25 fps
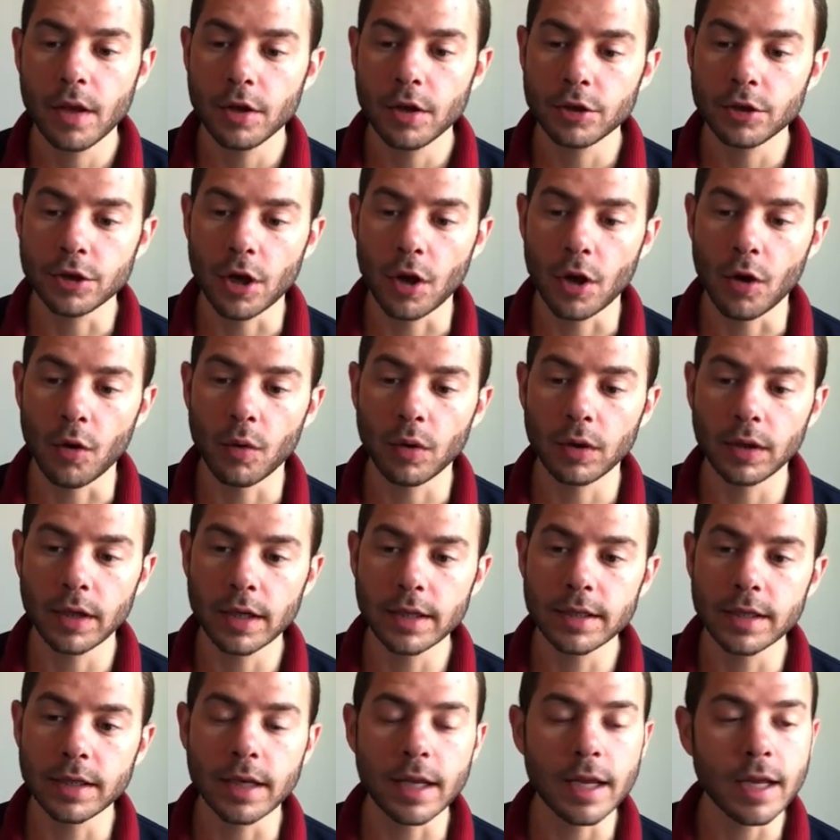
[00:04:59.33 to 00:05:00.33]
So
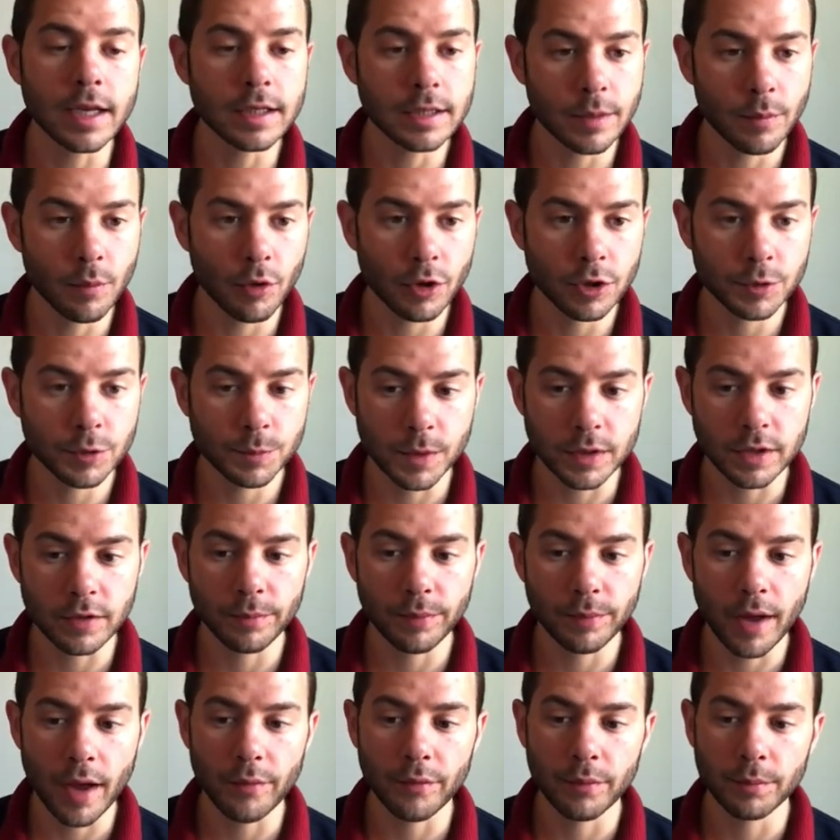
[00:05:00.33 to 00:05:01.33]
LinkedIn is a more expensive
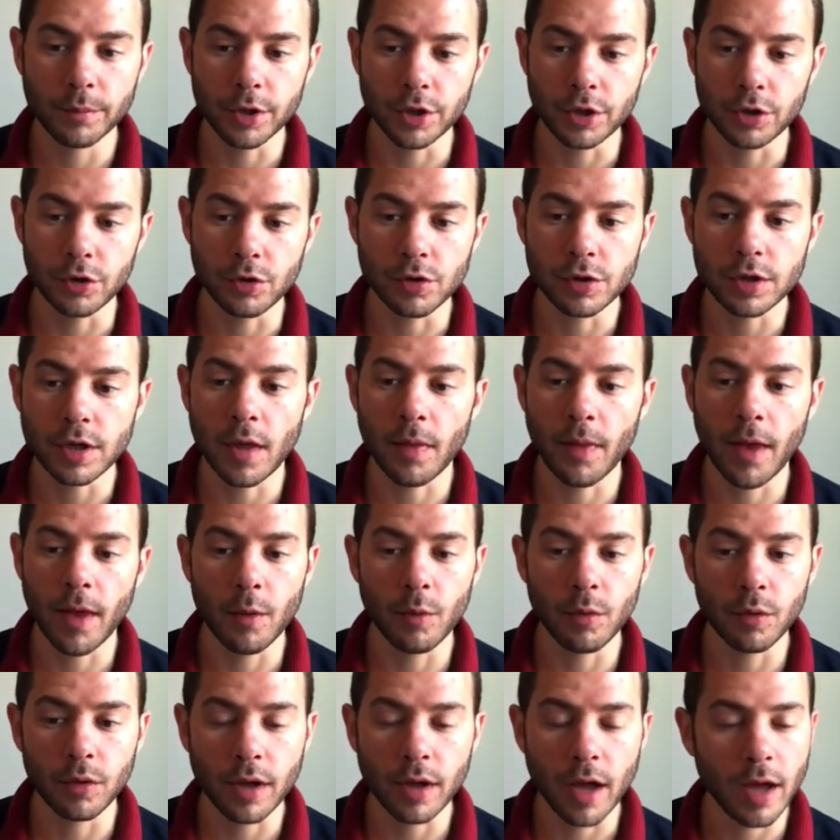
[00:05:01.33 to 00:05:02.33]
platform to use, and that
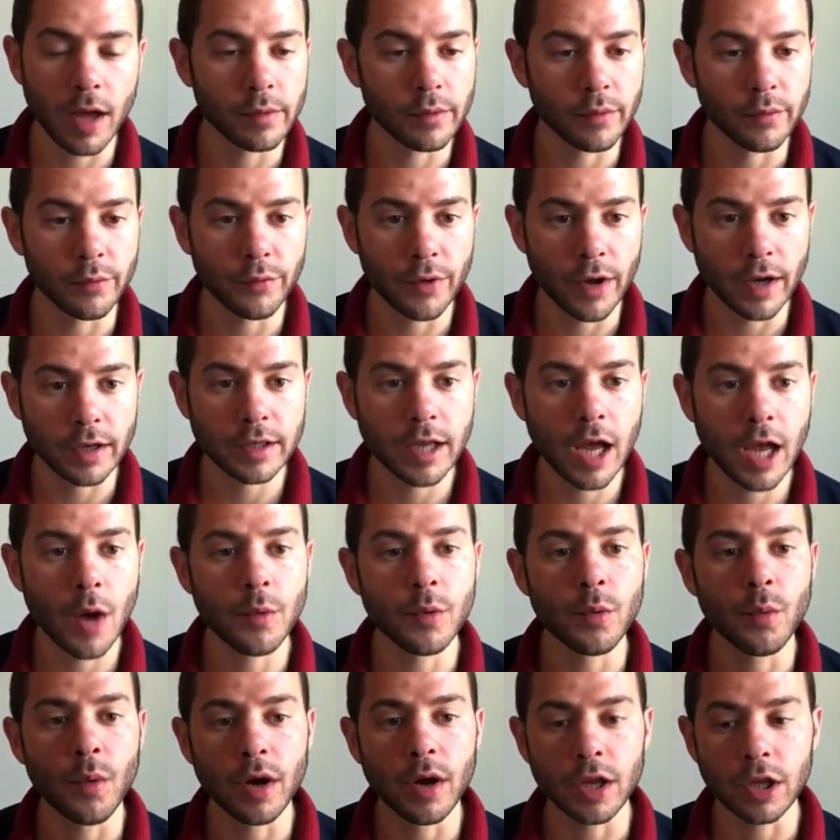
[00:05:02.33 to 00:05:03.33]
will kind of affect how
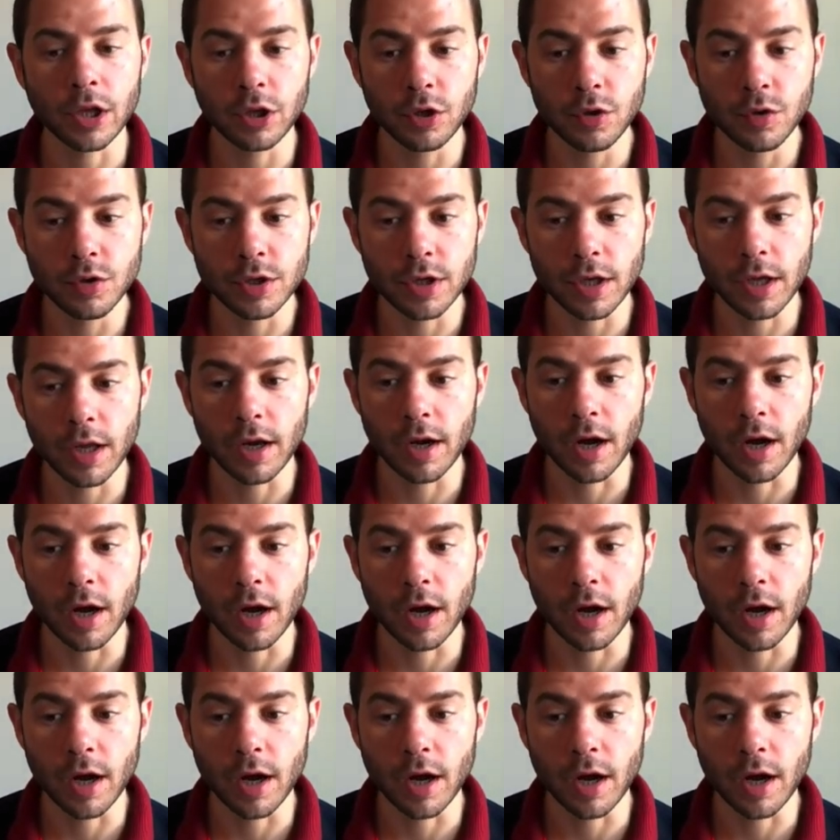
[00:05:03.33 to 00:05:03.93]
we want to use it in our